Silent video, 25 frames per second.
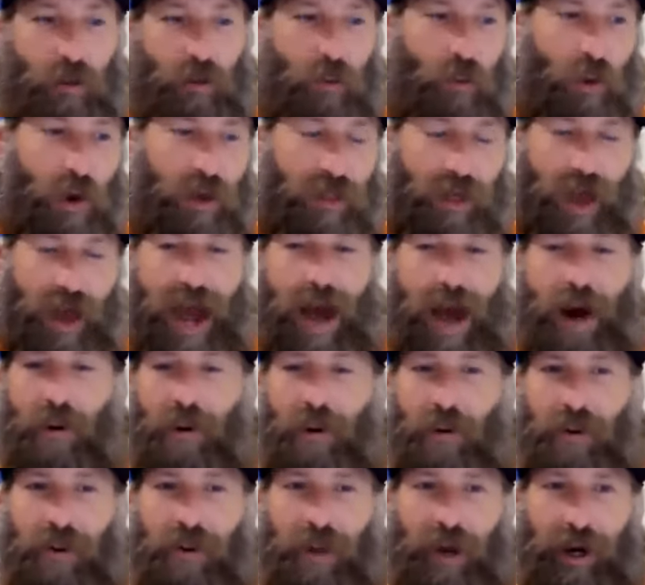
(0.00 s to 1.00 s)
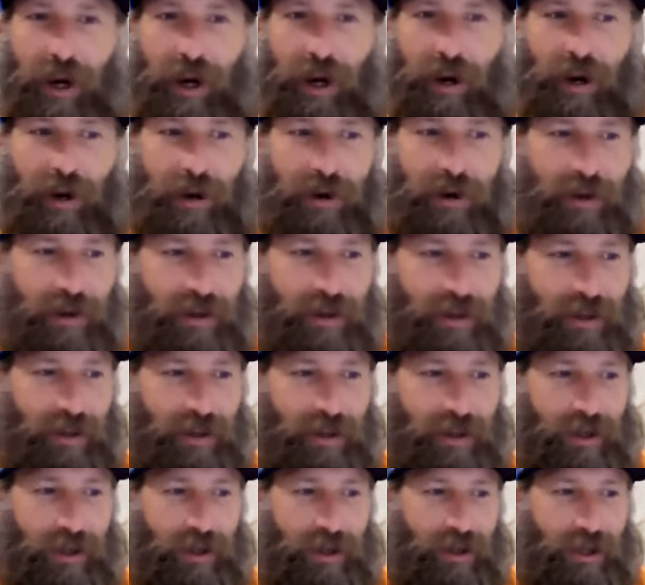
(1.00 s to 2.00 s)
without their,
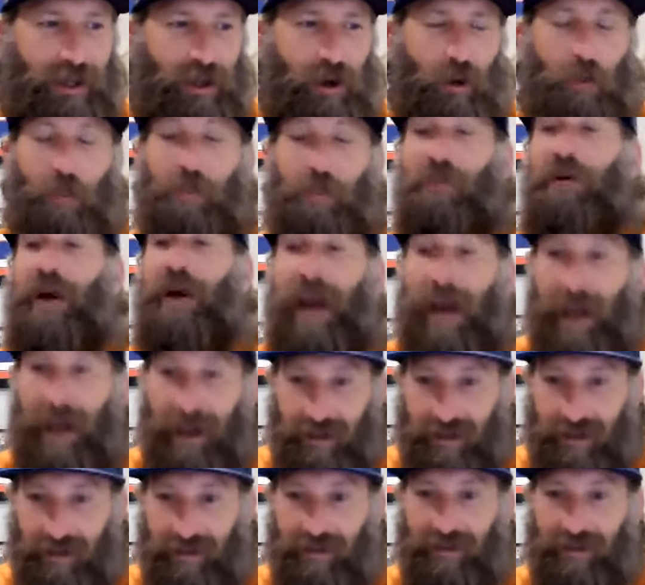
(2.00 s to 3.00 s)
you know, brand